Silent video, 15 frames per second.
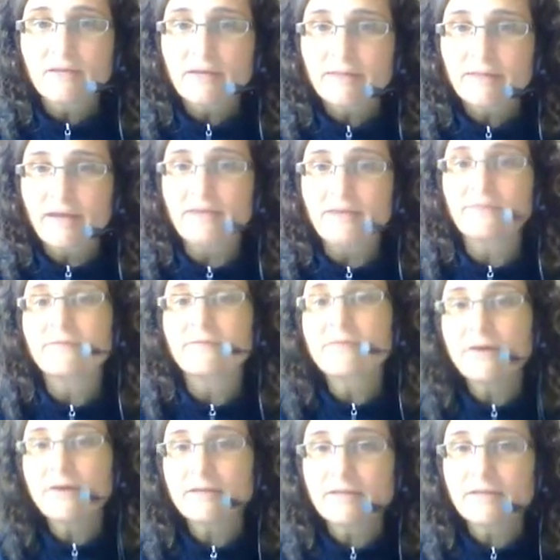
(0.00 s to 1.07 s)
that you're
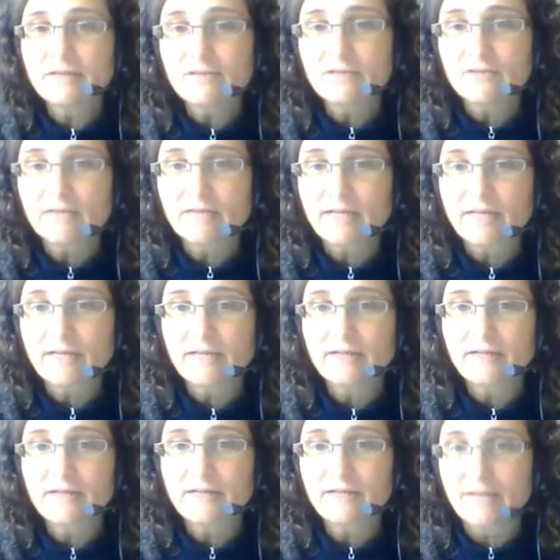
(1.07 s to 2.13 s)
not then doing
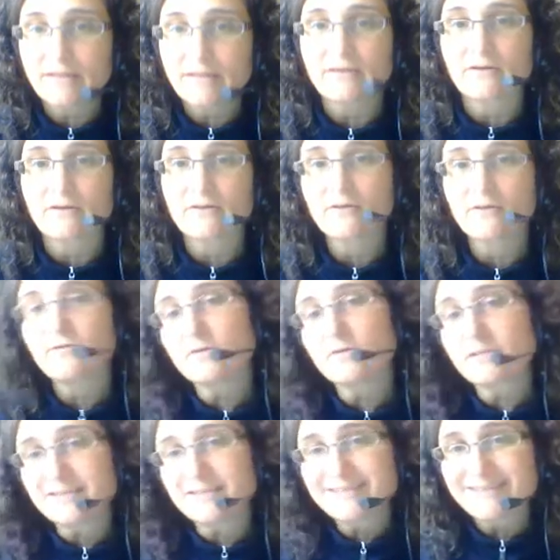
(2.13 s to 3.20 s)
later. The goal
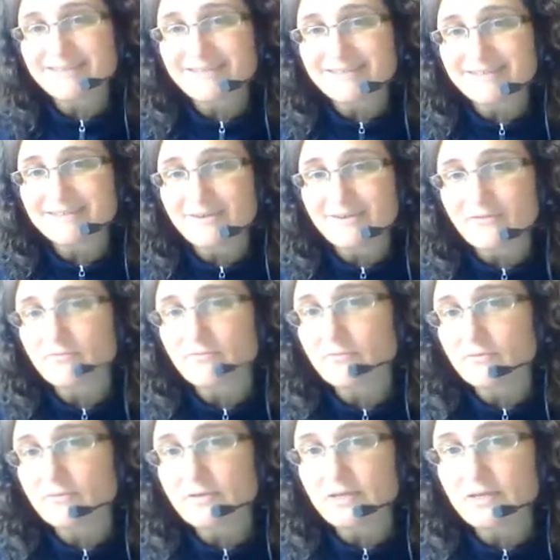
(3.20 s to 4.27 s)
isn't to go through